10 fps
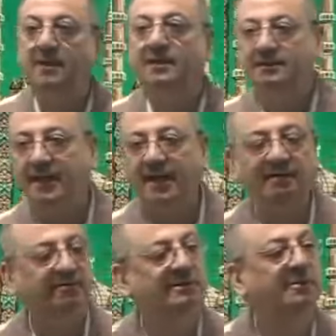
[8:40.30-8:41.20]
that
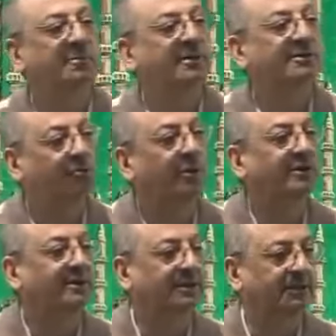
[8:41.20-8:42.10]
resembles
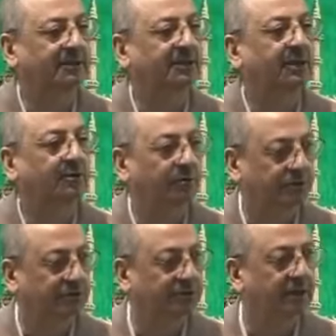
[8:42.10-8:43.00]
quantity, which
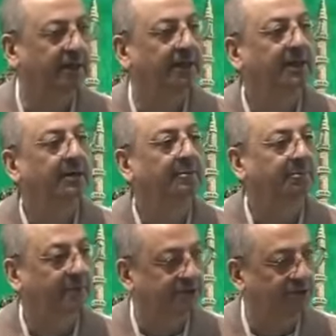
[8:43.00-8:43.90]
is a
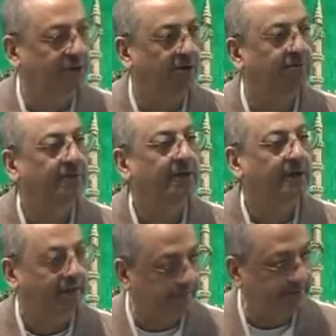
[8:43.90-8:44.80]
measure of
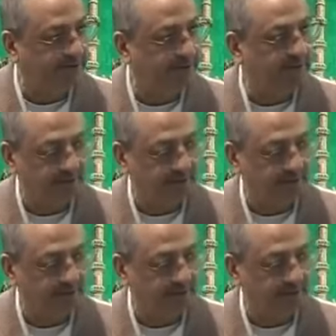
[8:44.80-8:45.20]
capacity.